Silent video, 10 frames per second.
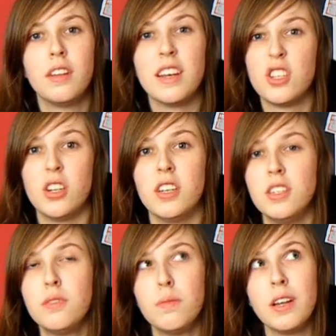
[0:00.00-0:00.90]
that I
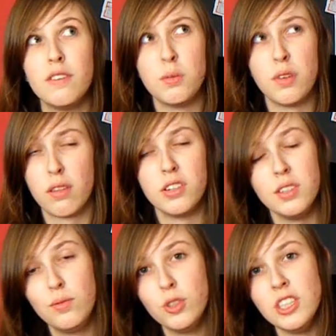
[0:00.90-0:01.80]
started I was about
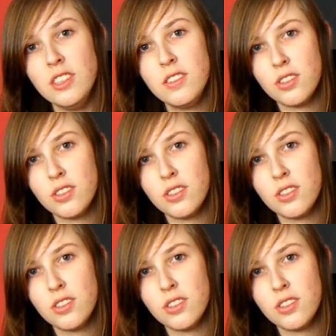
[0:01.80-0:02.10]
13, 14,